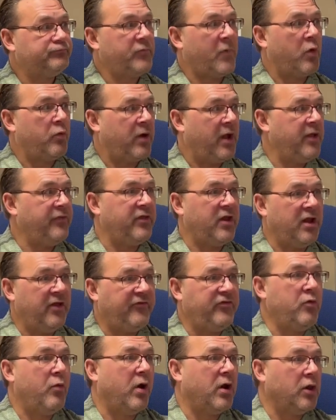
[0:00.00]
right? That
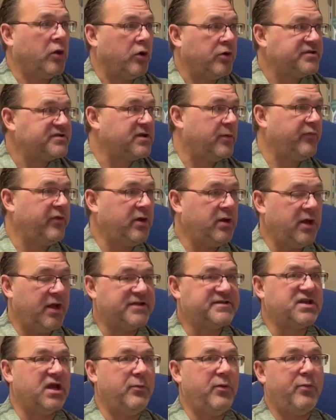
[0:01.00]
if you want to learn something,
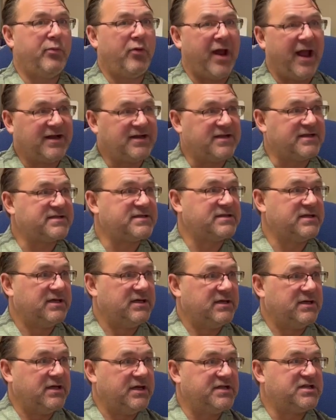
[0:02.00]
it's going to be practice.
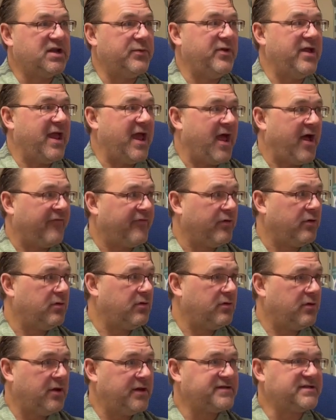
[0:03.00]
It's going to be effort.
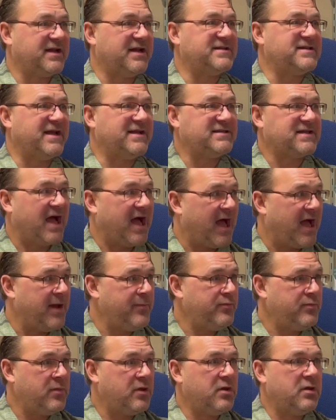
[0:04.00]
It's going to take time.
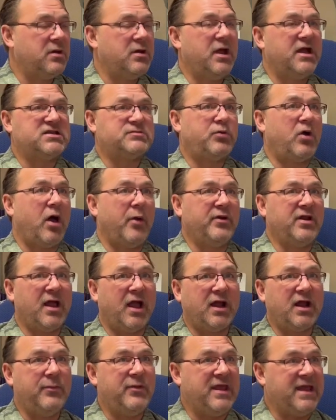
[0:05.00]
It's probably not
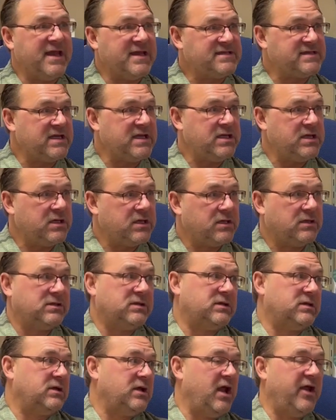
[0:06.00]
going to be easy.
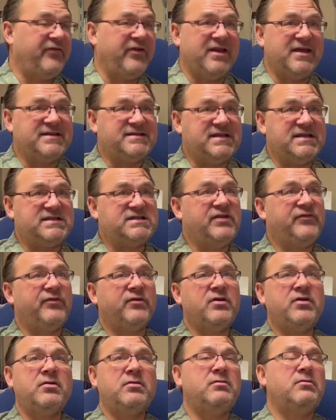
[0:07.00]
If it is easy for
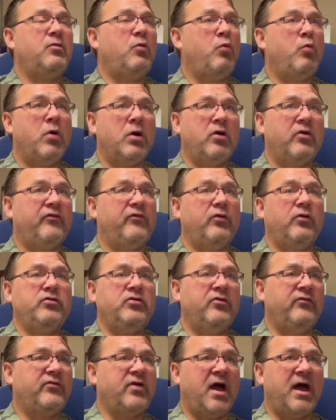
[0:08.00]
you, wonderful.
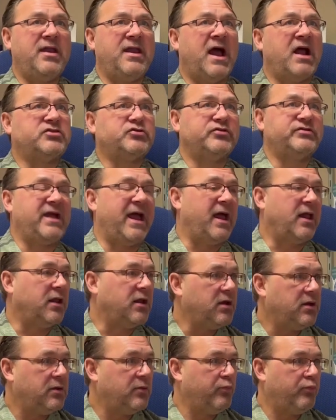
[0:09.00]
You've got natural talent.
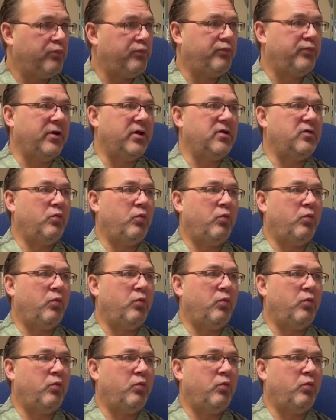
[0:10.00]
But